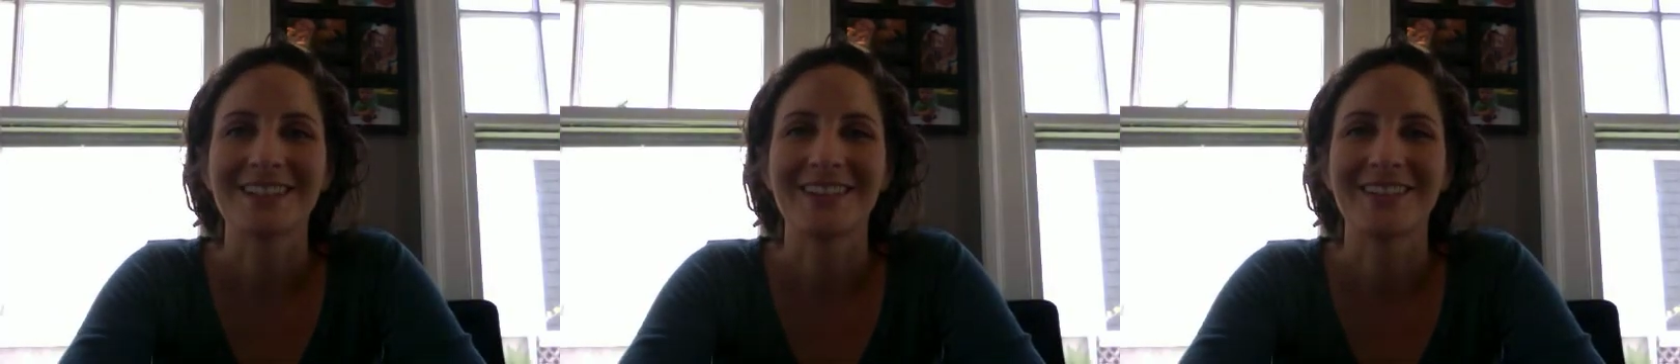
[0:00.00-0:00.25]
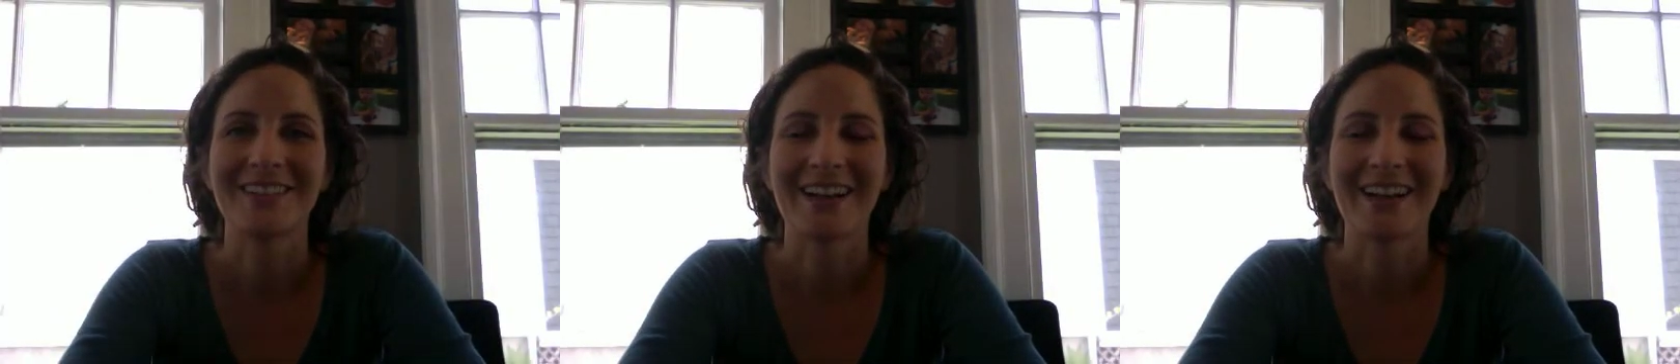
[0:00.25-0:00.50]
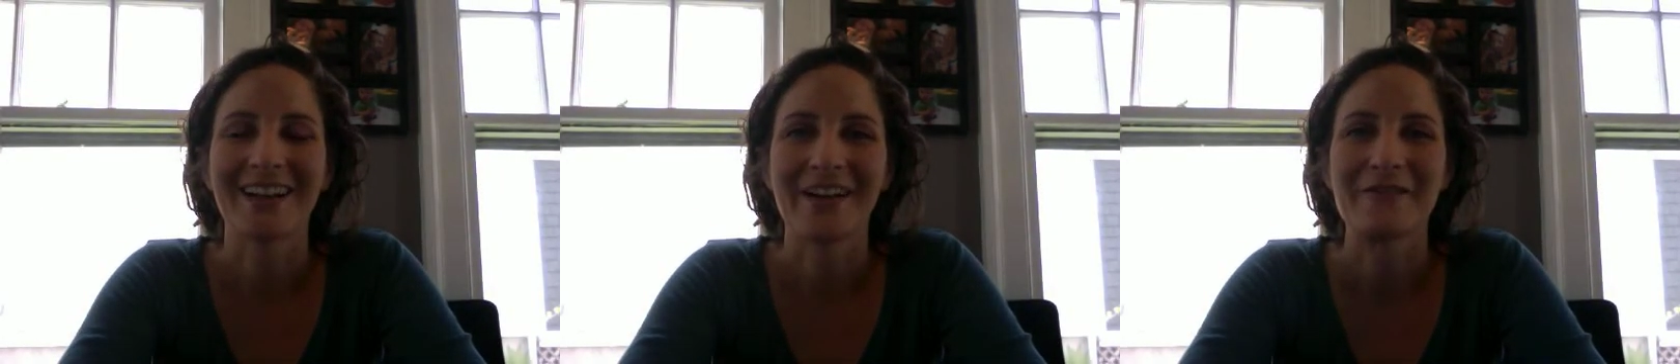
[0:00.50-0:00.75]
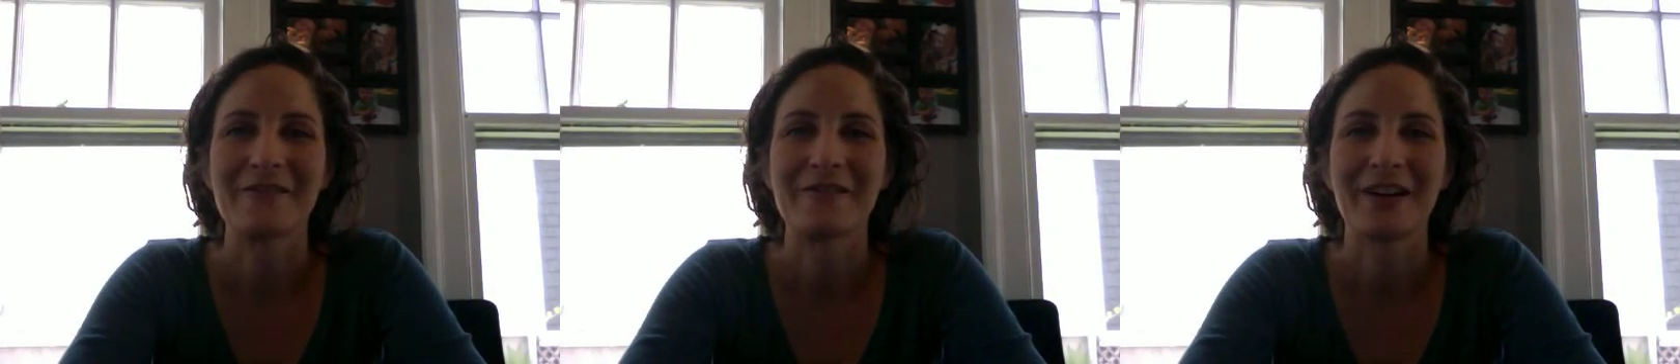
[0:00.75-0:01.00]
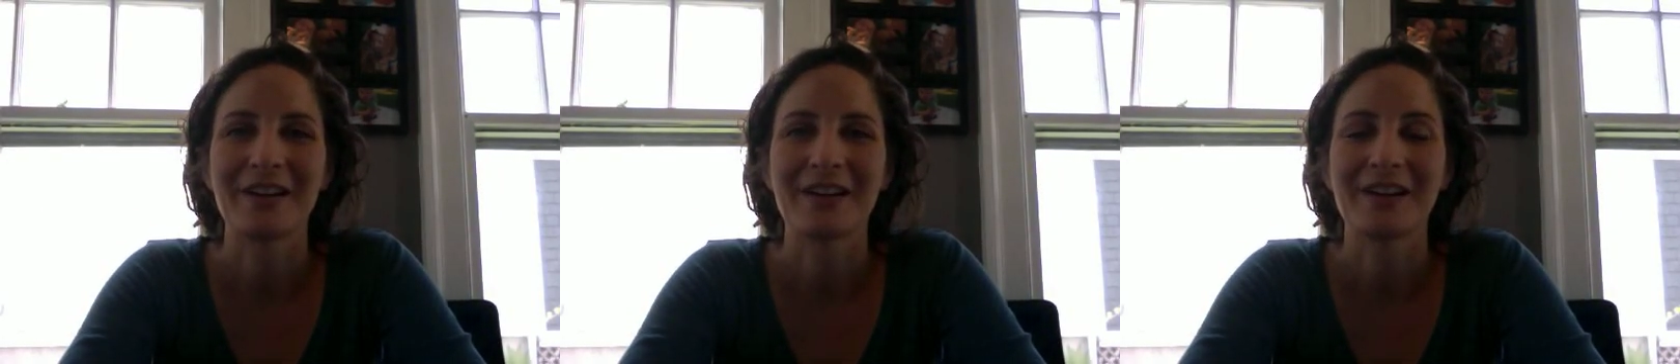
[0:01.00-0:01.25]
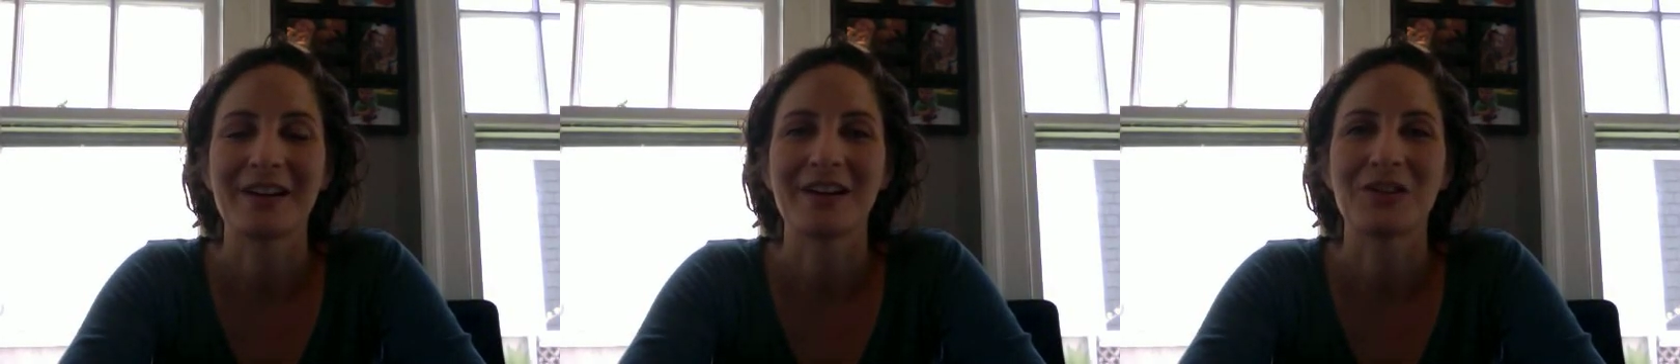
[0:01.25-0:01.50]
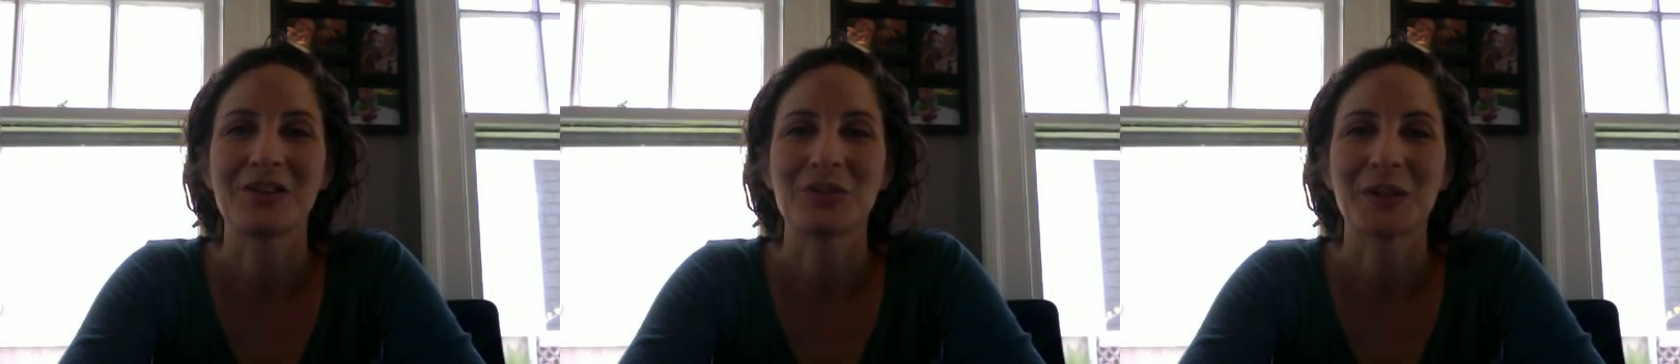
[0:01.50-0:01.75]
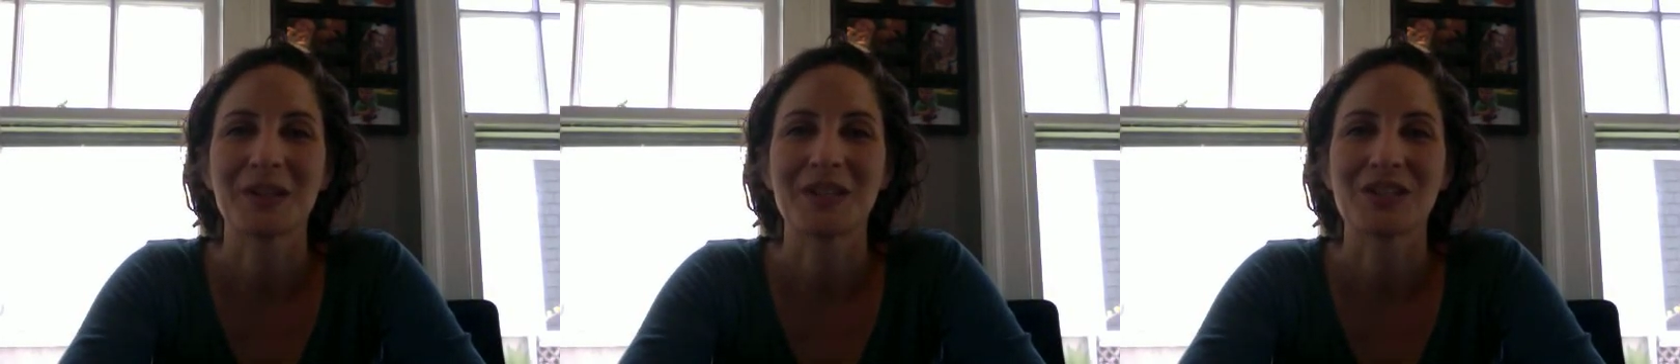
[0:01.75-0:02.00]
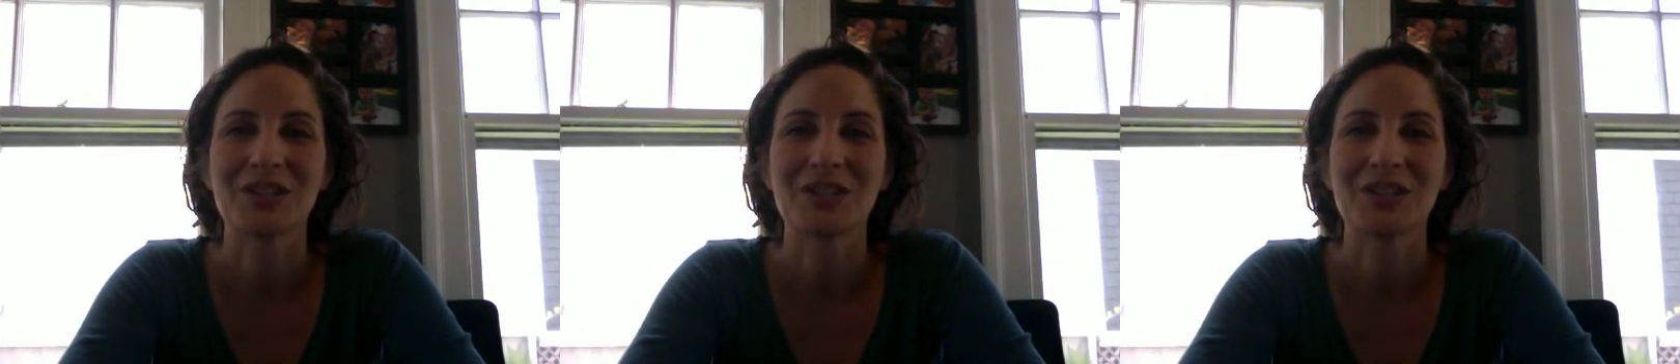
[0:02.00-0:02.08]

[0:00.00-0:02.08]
Okay, have fun and enjoy this